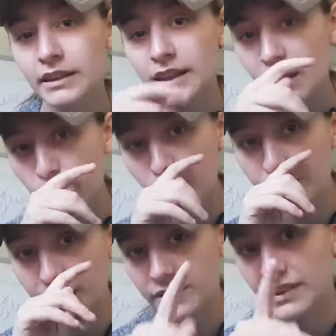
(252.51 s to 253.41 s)
Yeah, one
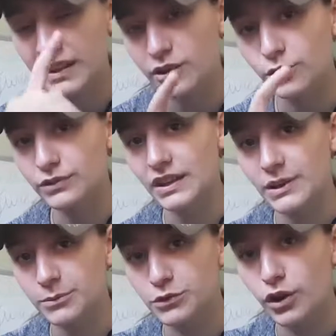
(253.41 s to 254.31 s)
person in your
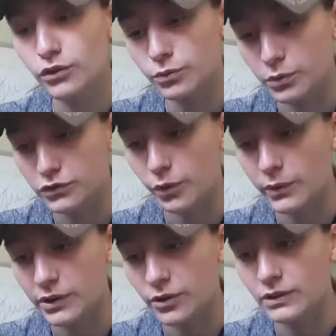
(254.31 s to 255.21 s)
team knows what's
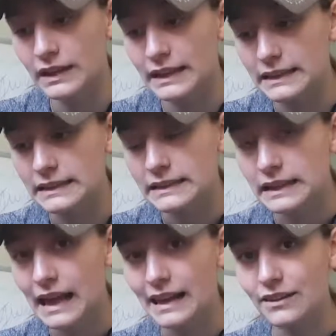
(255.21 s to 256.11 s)
going on, like,
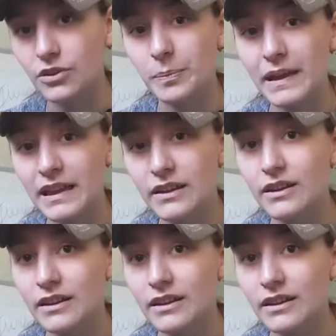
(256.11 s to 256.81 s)
a little bit,